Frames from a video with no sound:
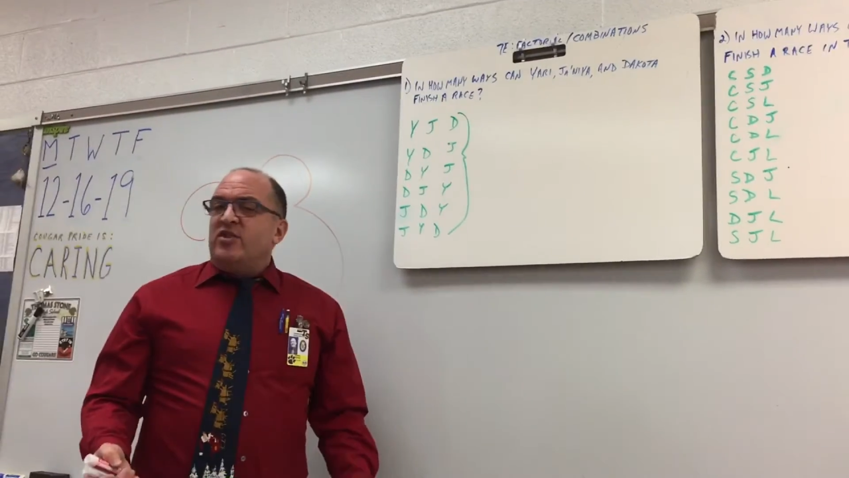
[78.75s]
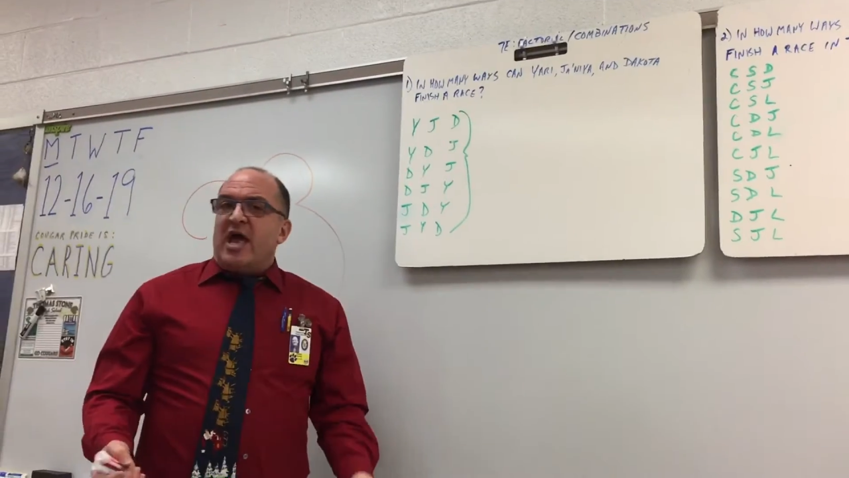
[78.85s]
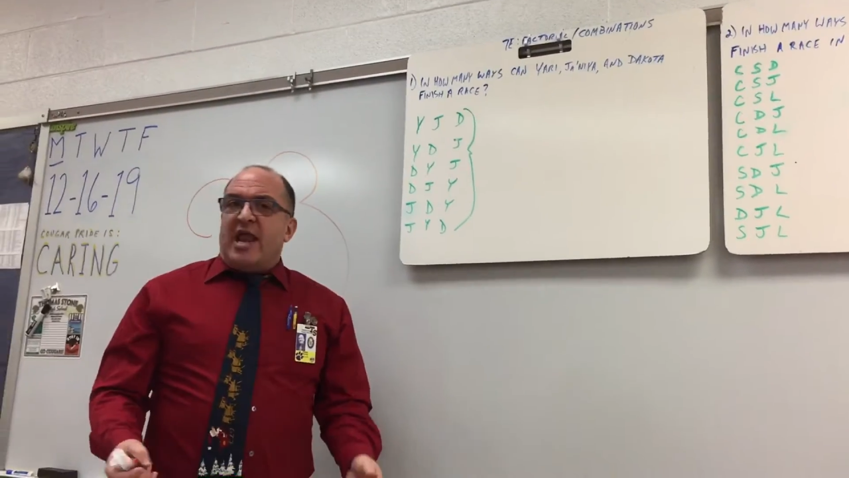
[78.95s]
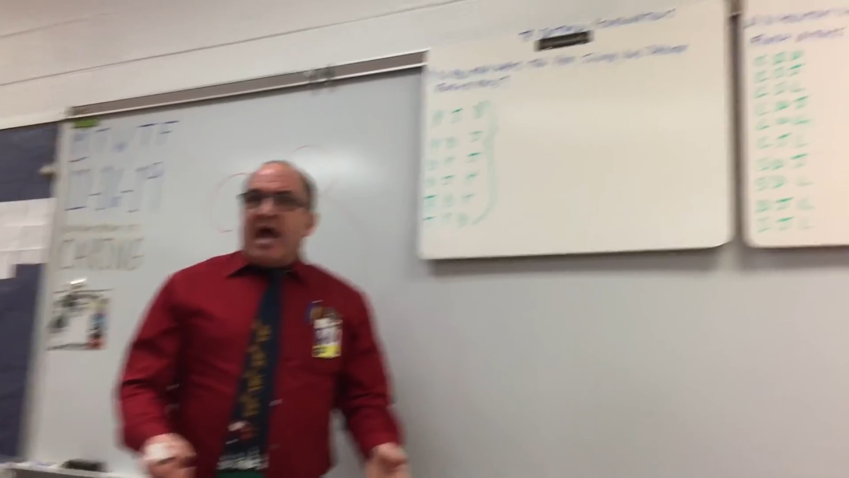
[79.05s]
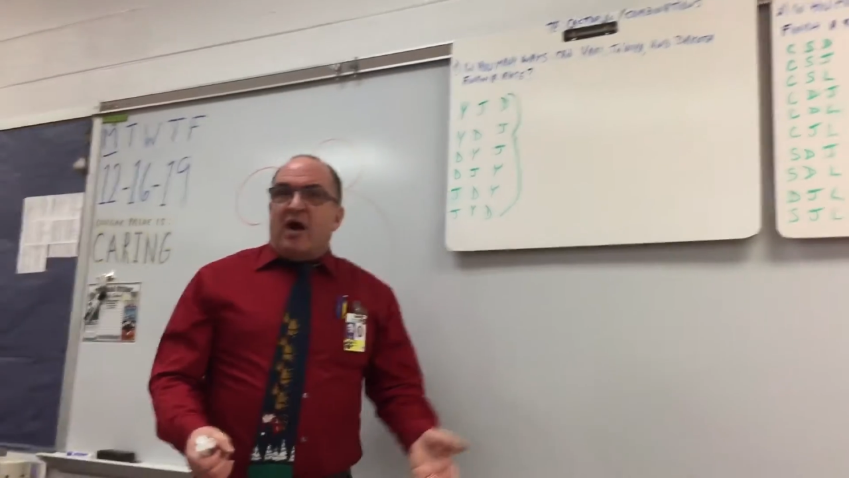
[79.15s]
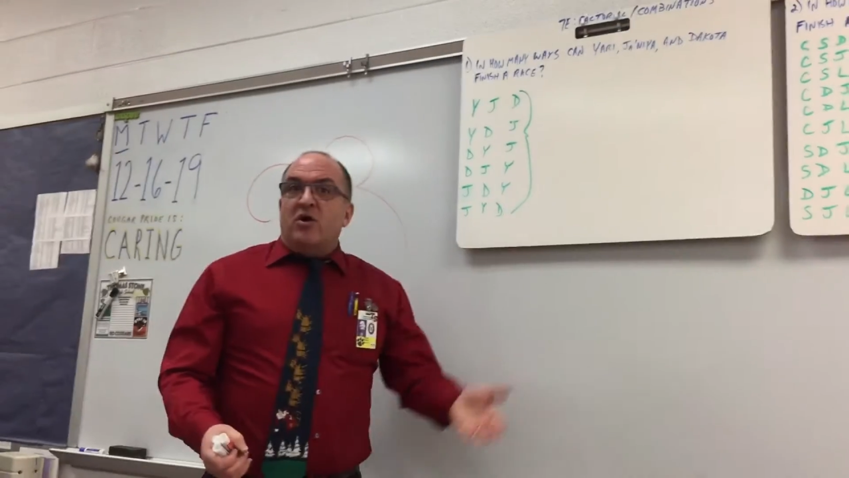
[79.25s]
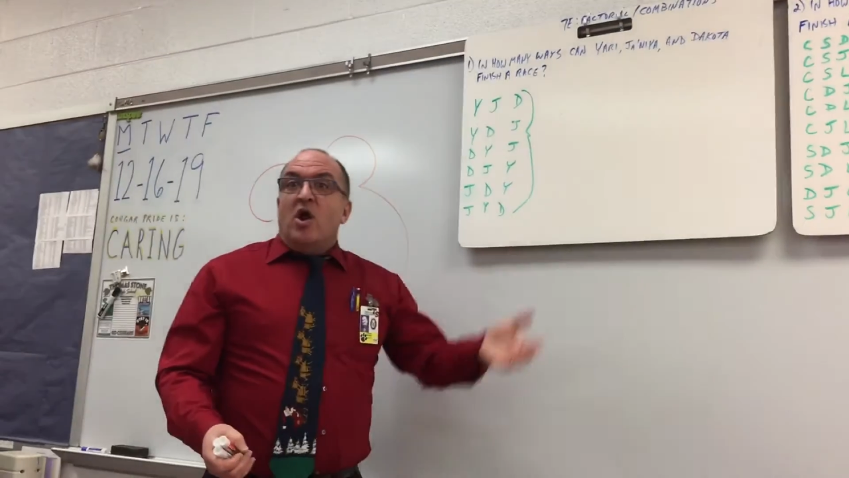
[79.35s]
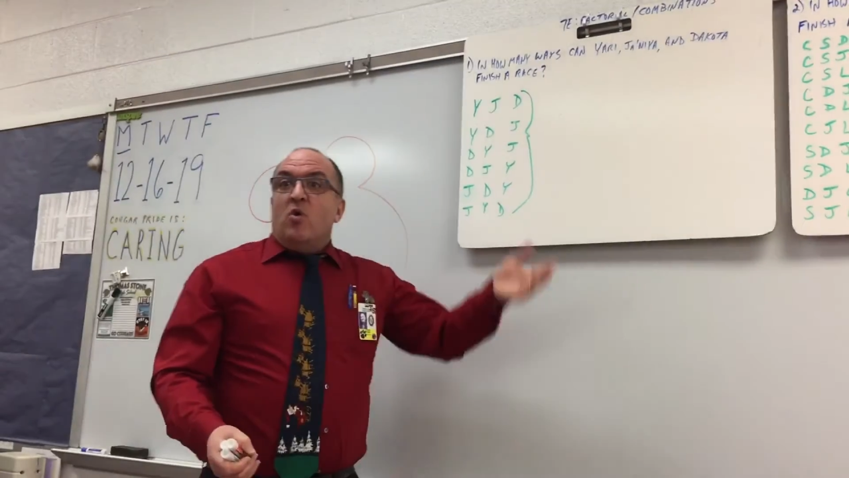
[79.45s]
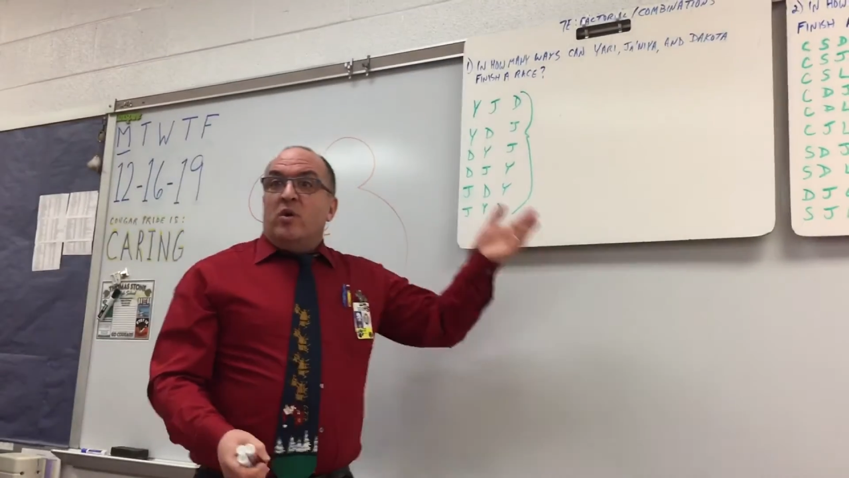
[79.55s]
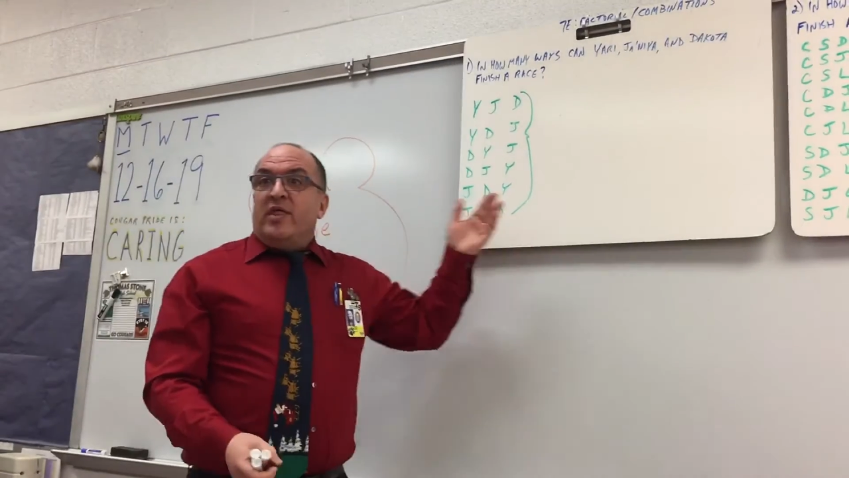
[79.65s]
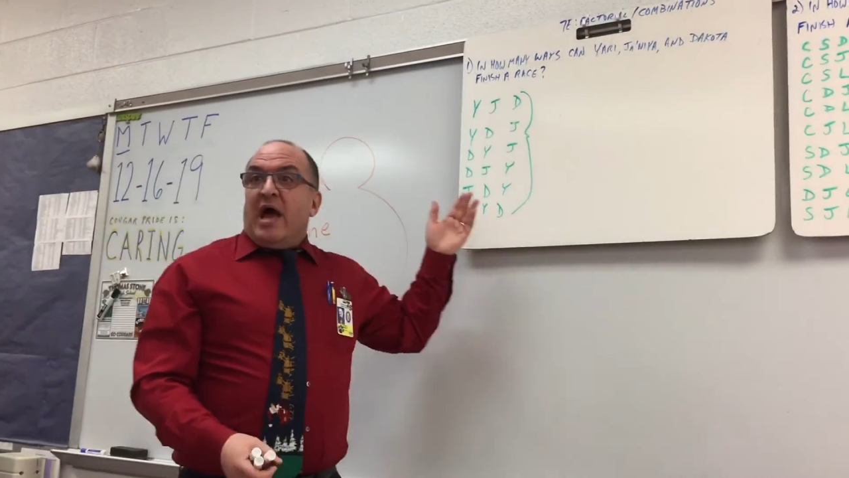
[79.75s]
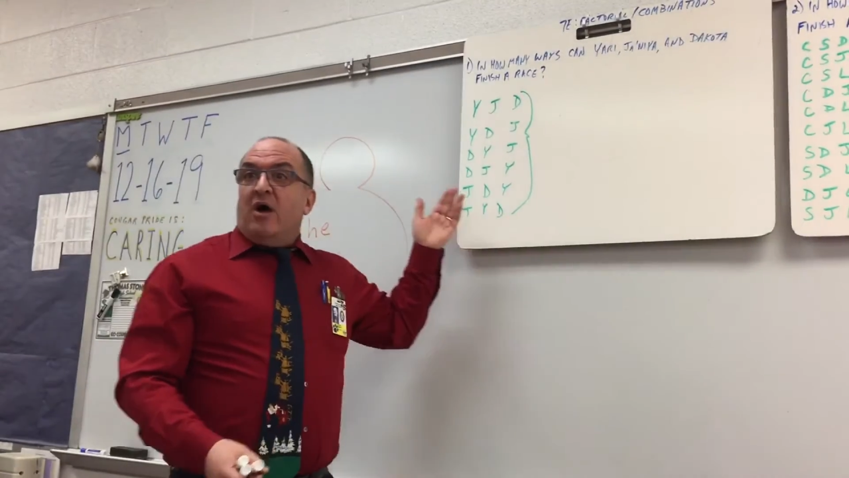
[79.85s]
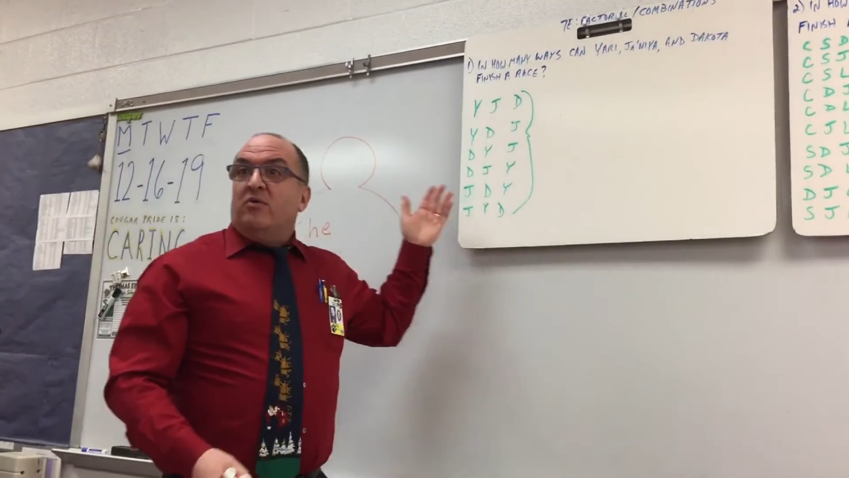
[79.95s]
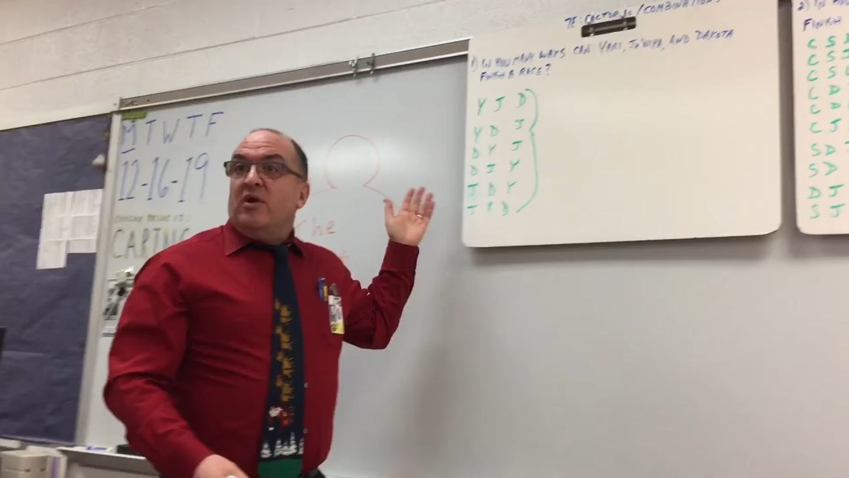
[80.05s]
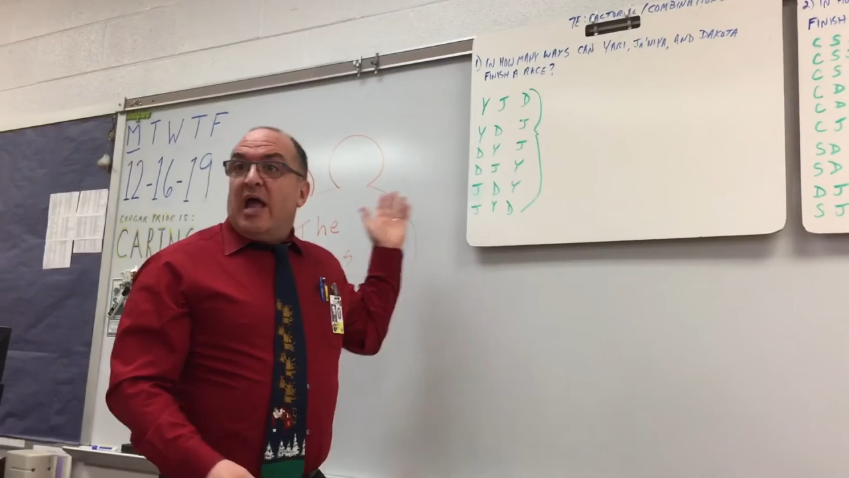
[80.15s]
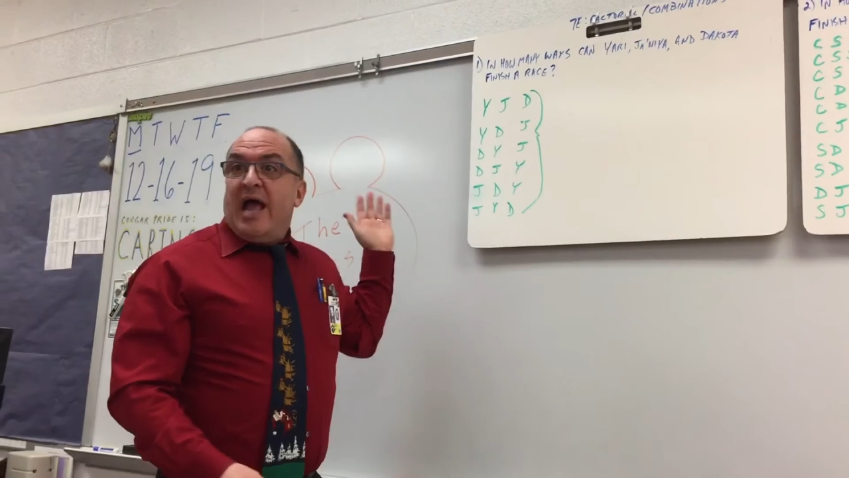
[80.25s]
that out without